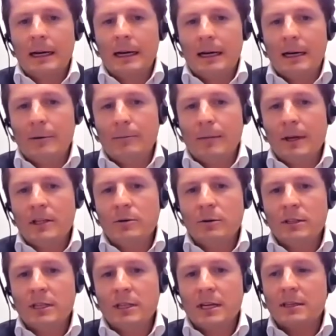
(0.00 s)
Um, and to
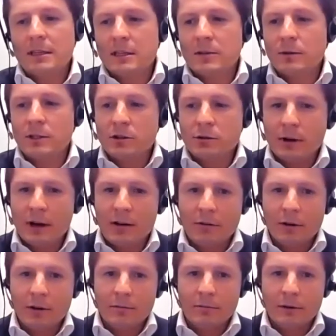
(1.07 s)
assess this, we do have
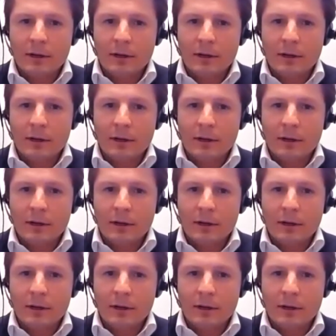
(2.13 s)
a,